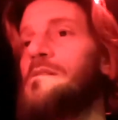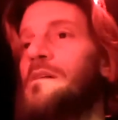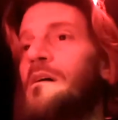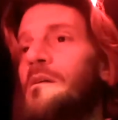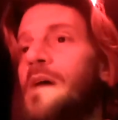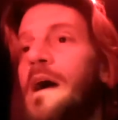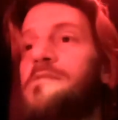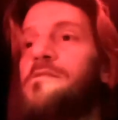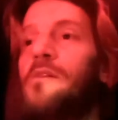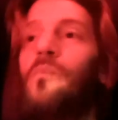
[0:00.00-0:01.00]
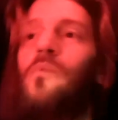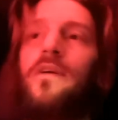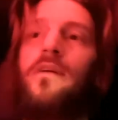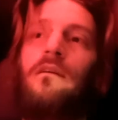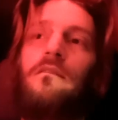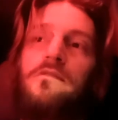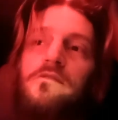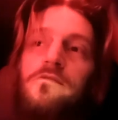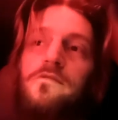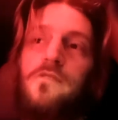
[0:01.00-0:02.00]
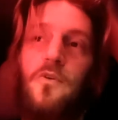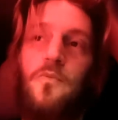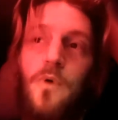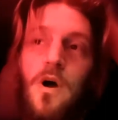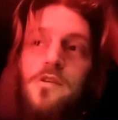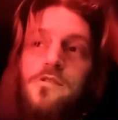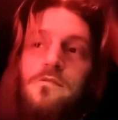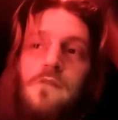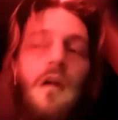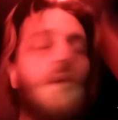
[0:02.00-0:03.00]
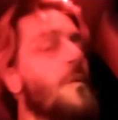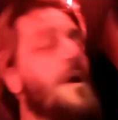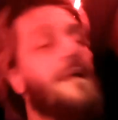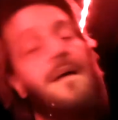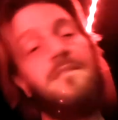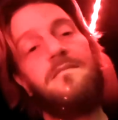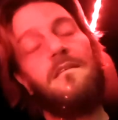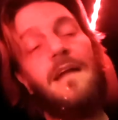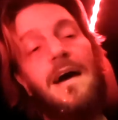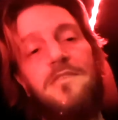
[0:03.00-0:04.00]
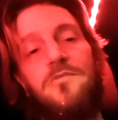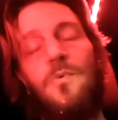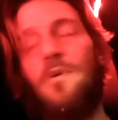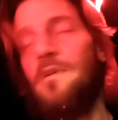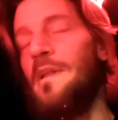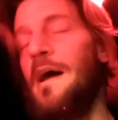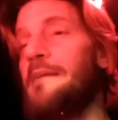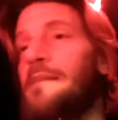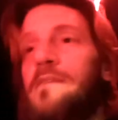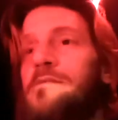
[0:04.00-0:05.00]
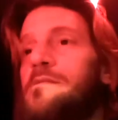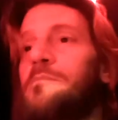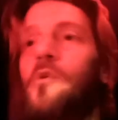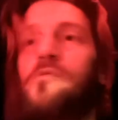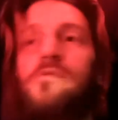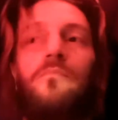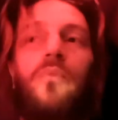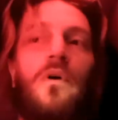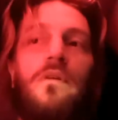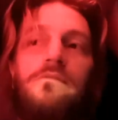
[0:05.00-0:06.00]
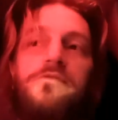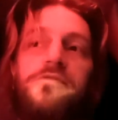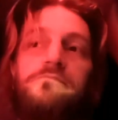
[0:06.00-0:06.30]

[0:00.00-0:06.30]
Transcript: Alright, so what color is your toothbrush? I don't know why that's the last one, like that's the most important